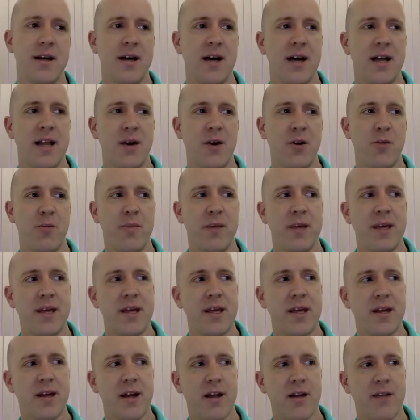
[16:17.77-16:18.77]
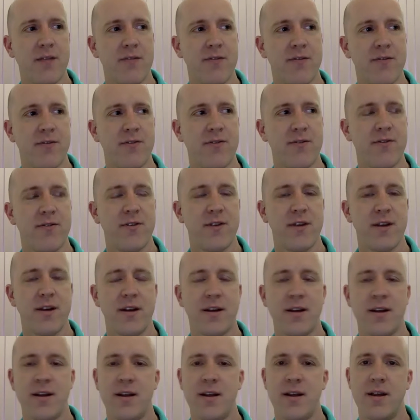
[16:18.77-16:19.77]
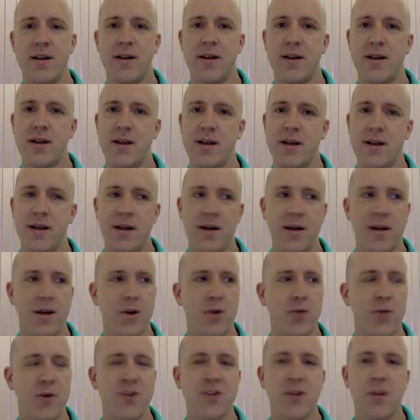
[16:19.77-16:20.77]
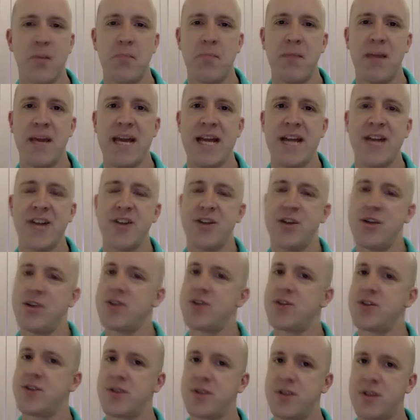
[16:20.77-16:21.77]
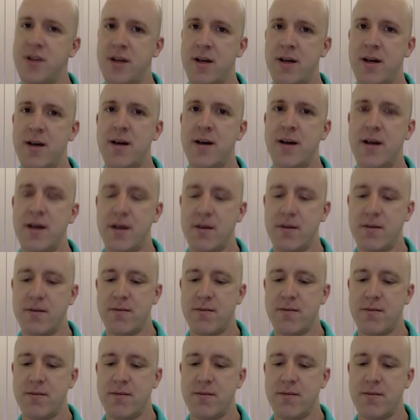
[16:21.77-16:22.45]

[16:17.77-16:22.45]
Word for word: And that would be kind of uh, almost a madeness uh,